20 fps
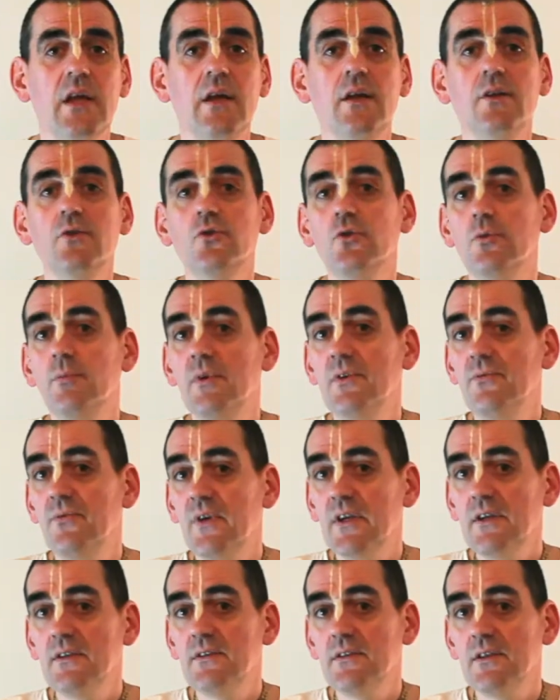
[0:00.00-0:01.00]
To be
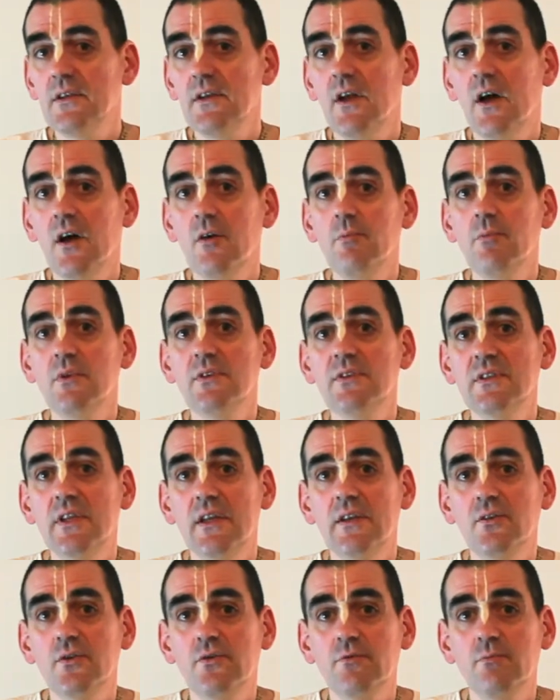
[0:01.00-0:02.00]
fixed in a humble
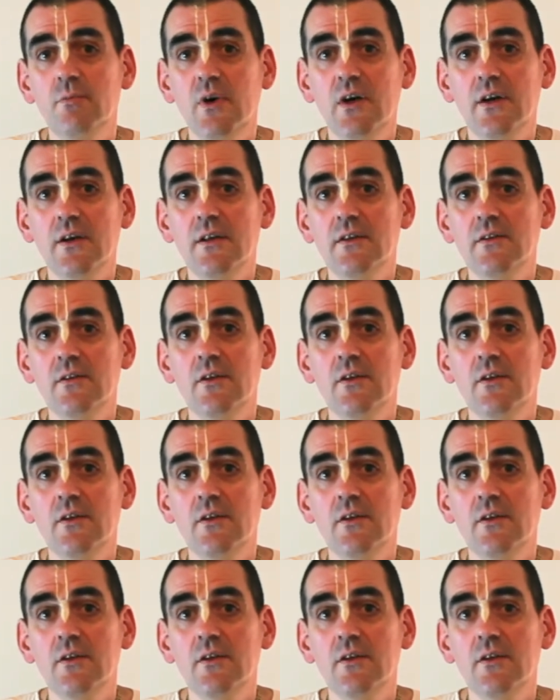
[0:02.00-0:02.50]
state of mind,